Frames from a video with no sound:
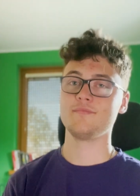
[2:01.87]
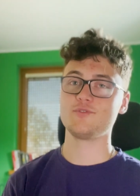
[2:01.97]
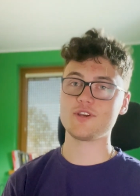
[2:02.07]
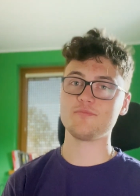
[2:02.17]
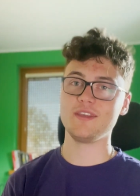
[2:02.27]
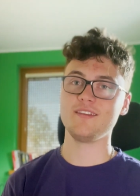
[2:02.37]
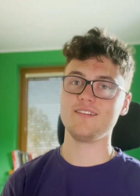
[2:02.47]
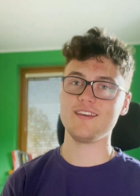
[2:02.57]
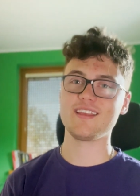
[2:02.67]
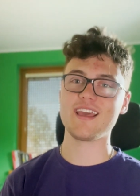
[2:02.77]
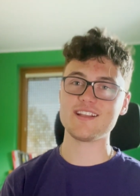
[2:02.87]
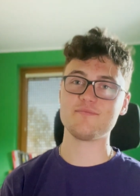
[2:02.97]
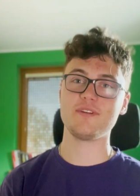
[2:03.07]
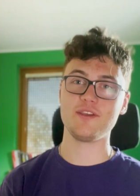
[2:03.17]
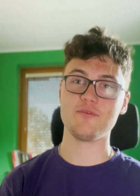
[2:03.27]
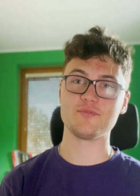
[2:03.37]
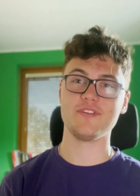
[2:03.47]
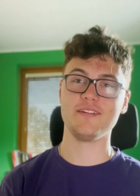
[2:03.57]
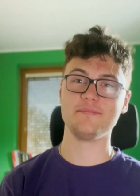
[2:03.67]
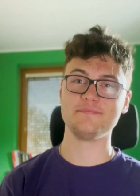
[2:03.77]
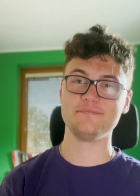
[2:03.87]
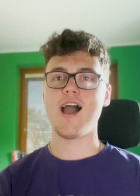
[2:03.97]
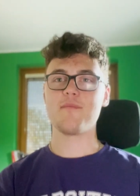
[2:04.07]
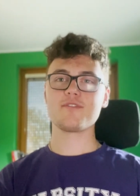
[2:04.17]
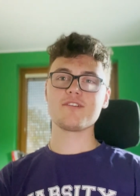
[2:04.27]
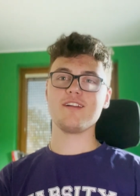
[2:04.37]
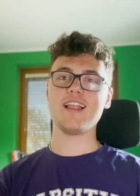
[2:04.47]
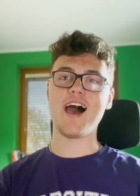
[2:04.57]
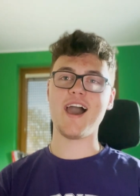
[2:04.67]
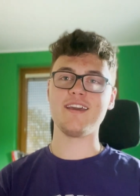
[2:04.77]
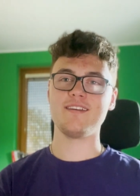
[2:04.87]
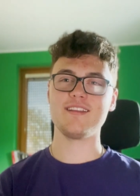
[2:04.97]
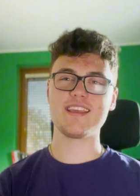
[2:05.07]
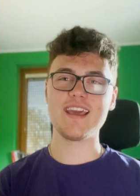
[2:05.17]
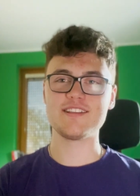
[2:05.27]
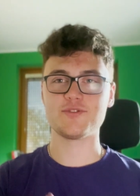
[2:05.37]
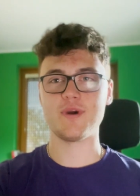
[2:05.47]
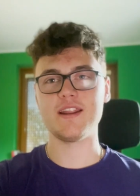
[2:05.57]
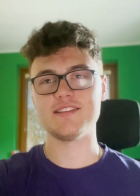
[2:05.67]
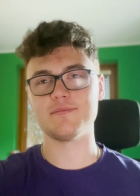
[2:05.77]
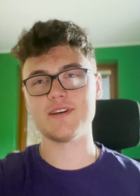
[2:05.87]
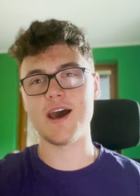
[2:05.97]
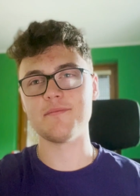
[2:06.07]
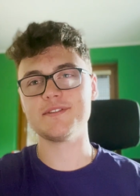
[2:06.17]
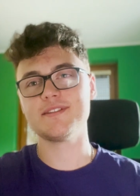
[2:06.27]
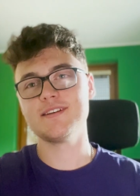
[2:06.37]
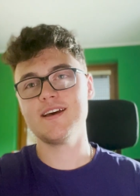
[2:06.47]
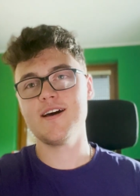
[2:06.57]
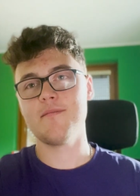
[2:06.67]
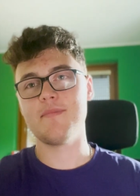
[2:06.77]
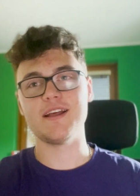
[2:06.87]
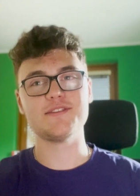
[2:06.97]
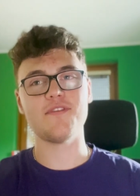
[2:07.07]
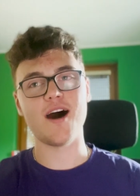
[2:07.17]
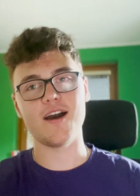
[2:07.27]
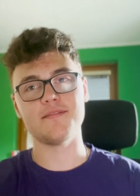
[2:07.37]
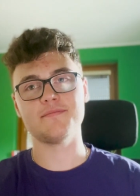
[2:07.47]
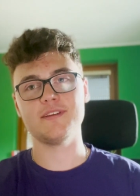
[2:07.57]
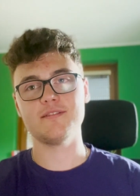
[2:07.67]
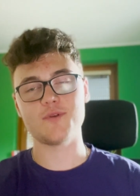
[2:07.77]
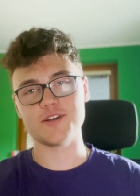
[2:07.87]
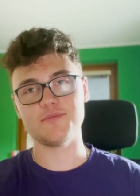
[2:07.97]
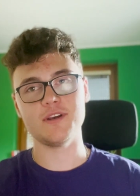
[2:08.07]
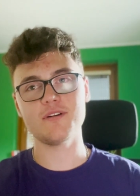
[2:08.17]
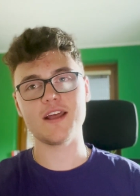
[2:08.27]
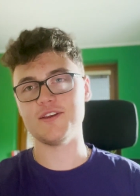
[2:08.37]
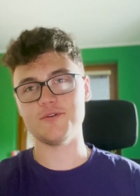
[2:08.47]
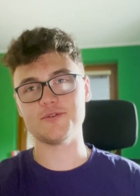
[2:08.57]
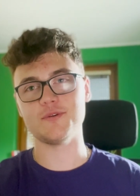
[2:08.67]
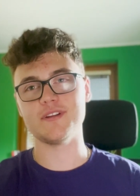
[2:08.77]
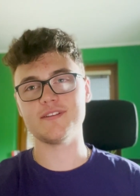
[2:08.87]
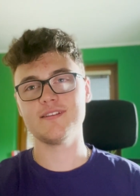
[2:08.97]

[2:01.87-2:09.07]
Trust me, it gets pretty useful. I'm not gonna lie, it gets rainy sometimes, but it's fine. Trust me, you'll get used to it.